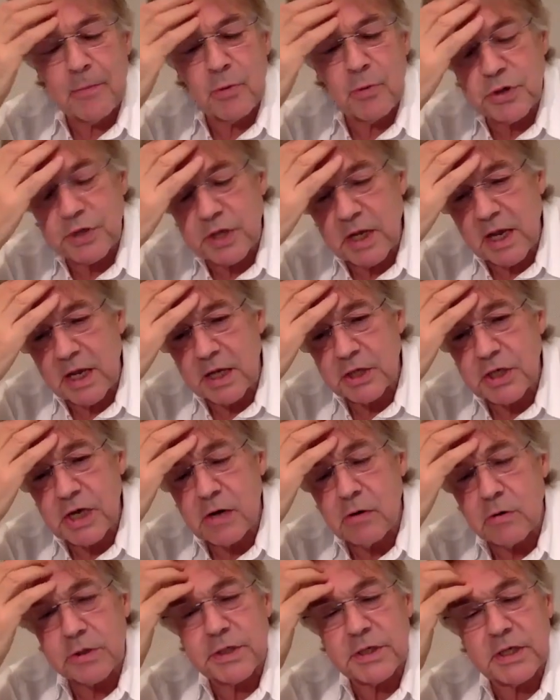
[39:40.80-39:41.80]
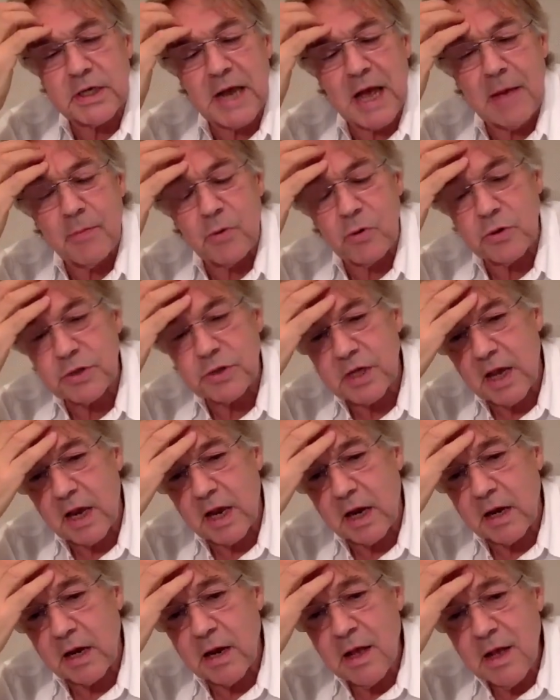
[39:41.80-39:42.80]
Hussein, General Saddam
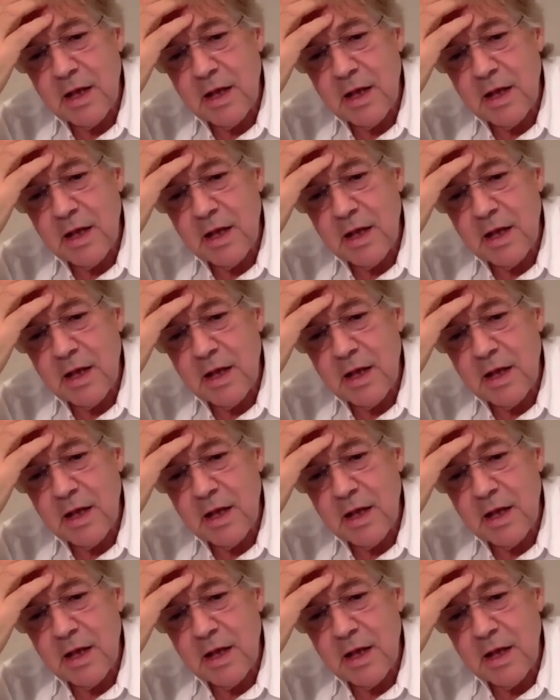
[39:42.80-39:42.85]
Hussein.